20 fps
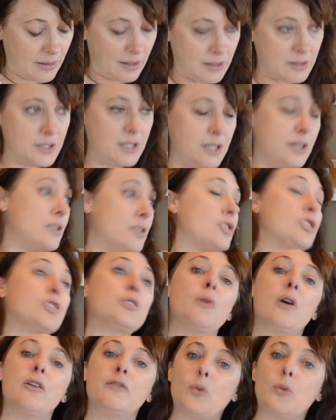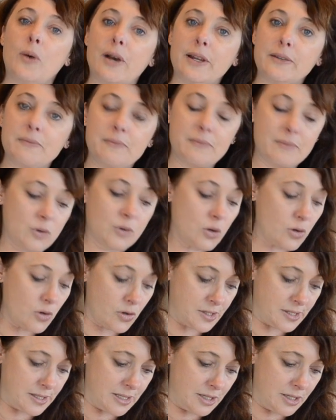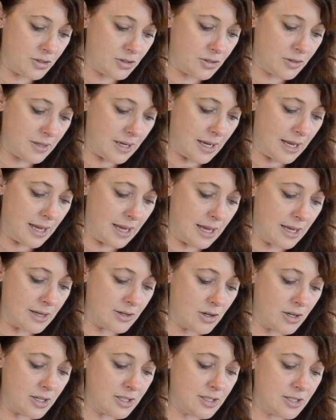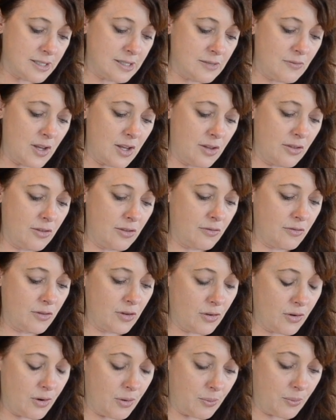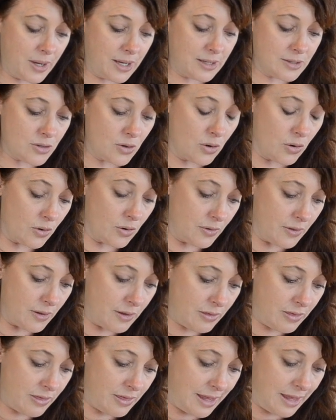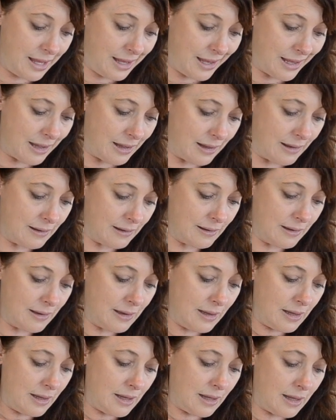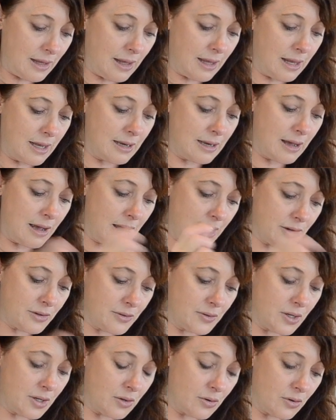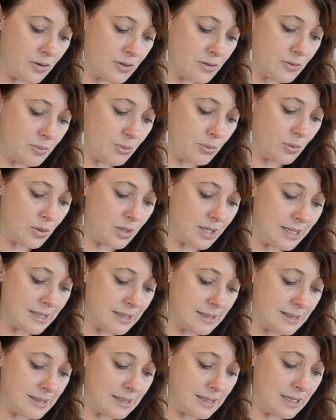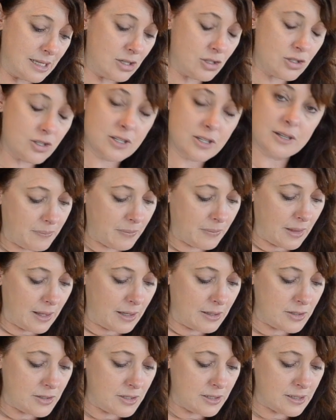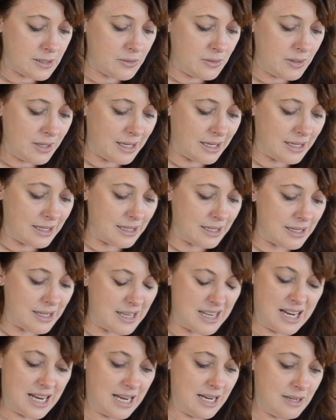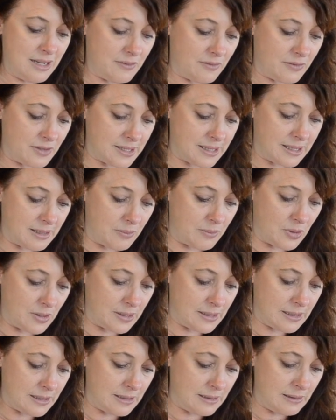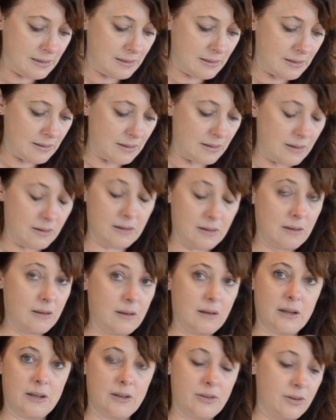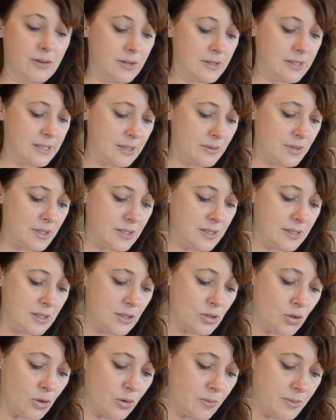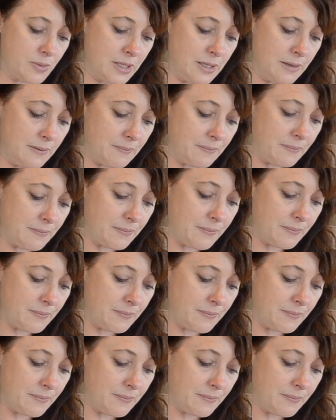did it 2/1 cross stitch, and I just found the further I went on, the thicker and harder it got to put in a stitch, and I just couldn't get it neat for some reason. I don't know, so I just stopped it.